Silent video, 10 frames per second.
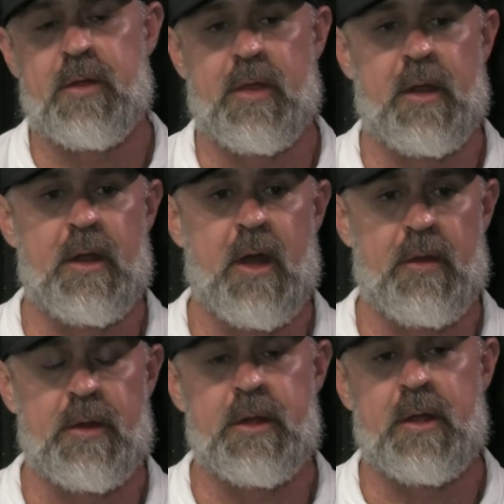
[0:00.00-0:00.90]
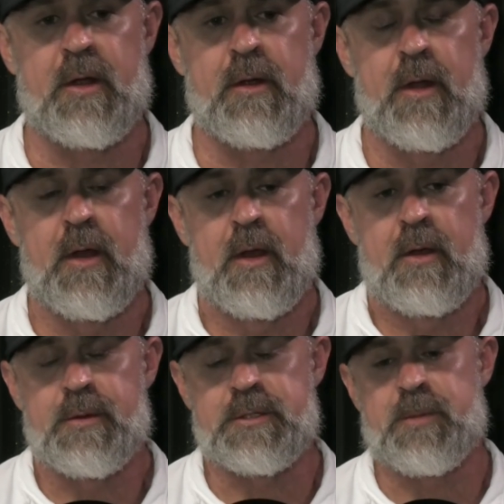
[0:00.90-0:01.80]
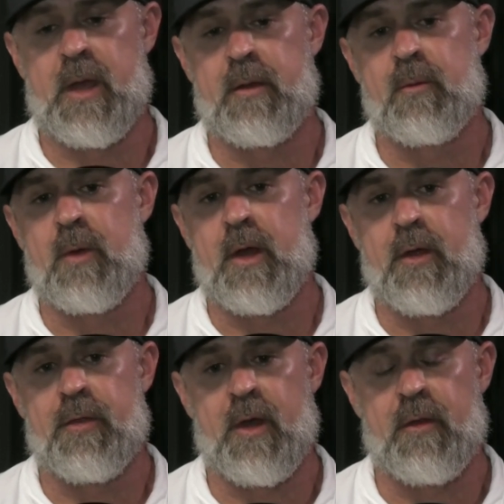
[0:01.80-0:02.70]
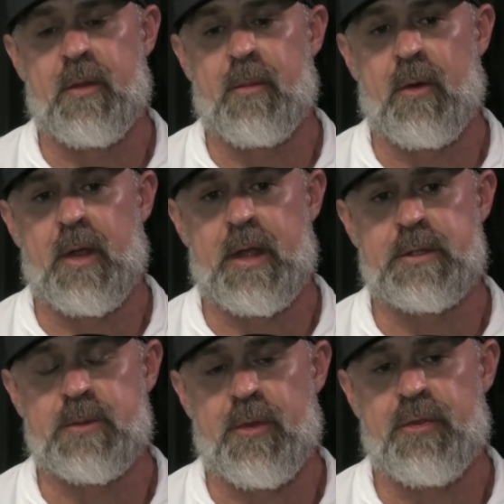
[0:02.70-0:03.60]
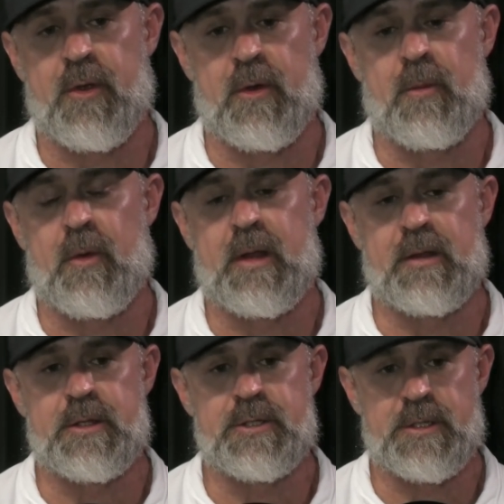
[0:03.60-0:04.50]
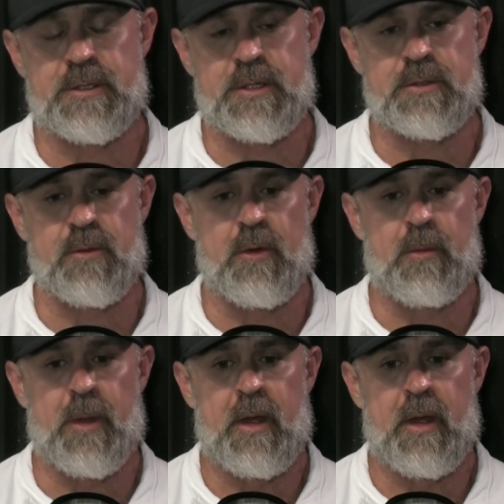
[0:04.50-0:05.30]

And then another year was spent with the Marines with 3rd Marine Logistics Group